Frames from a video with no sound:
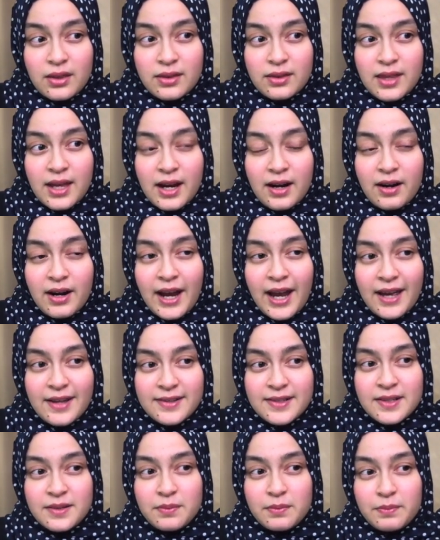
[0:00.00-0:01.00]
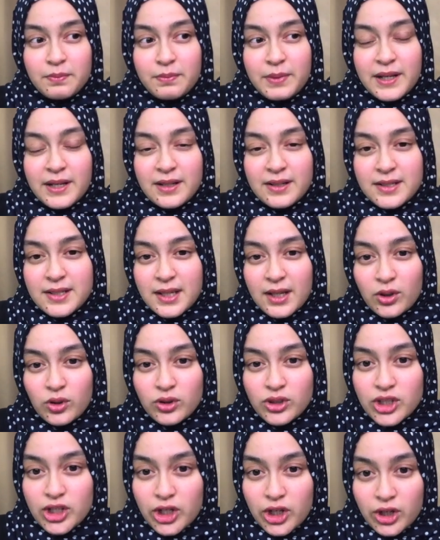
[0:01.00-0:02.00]
there hasn't been a single
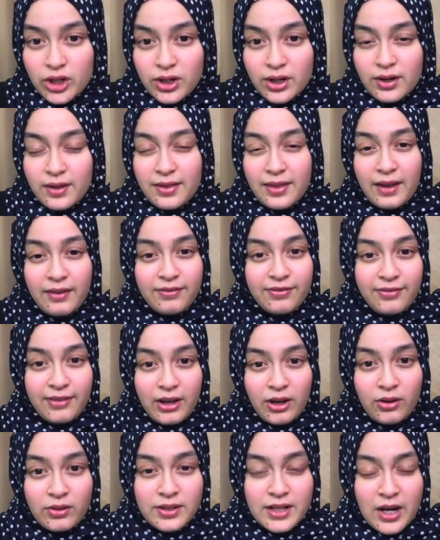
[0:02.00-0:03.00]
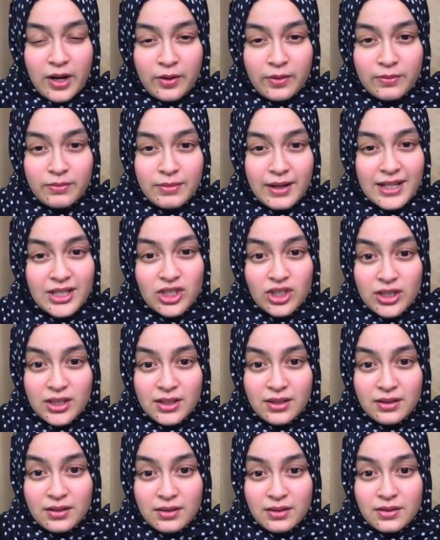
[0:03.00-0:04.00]
tear that fell down my
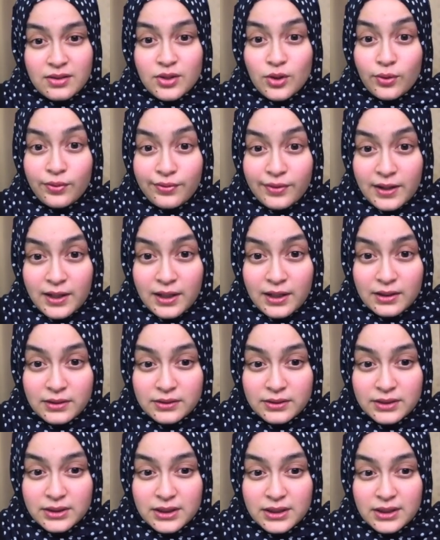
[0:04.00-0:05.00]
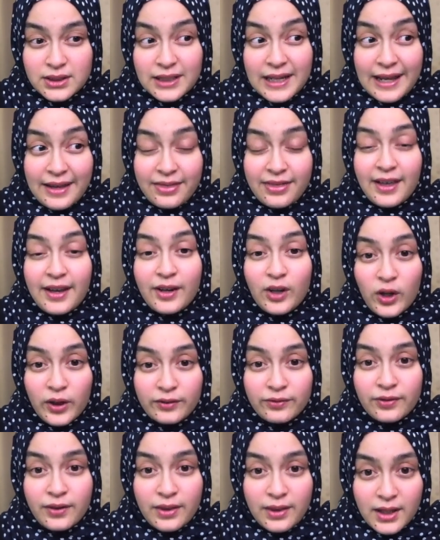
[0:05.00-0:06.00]
cheek so far. Like thank God
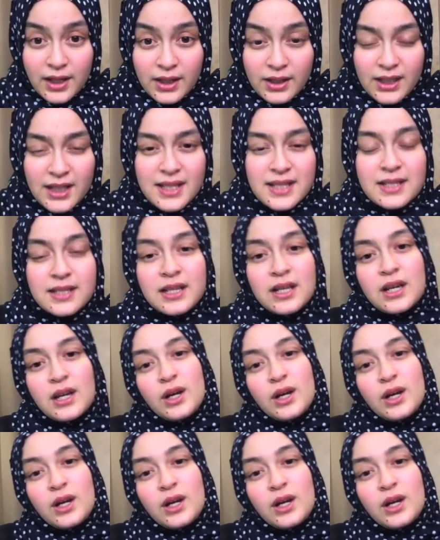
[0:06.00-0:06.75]
for that, because